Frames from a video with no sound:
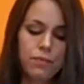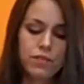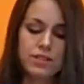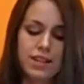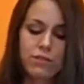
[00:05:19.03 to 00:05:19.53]

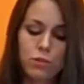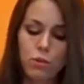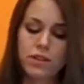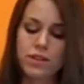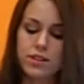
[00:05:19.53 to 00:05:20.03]
The seventh
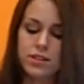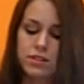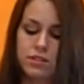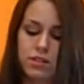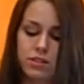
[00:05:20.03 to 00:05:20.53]
one
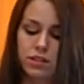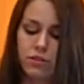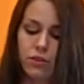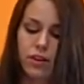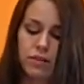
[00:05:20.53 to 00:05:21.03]
is
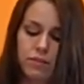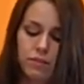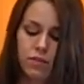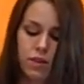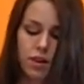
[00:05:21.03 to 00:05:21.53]
delivery,
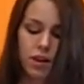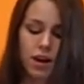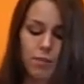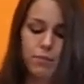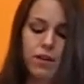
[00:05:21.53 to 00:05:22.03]

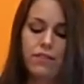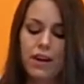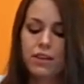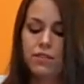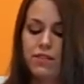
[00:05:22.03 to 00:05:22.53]
and
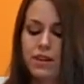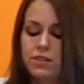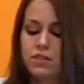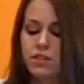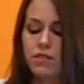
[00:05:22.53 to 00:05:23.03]
that
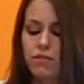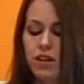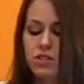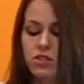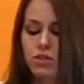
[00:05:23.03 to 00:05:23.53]
is the
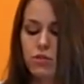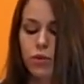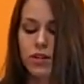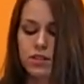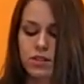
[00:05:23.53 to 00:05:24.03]
inflection in your
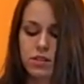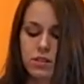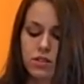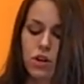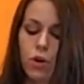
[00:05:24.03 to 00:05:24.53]
voice,
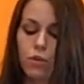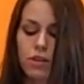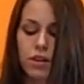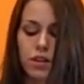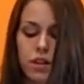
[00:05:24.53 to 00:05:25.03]
the tone
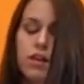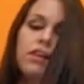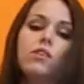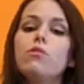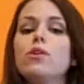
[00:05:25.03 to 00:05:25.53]

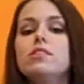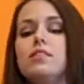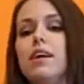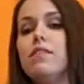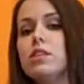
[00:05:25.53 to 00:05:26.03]
in your
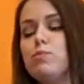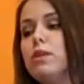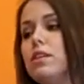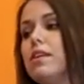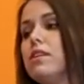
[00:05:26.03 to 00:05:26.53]
voice, and the
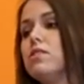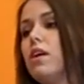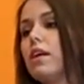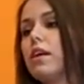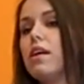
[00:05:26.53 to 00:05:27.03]
speed that you're
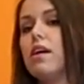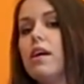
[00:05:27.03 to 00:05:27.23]
talking.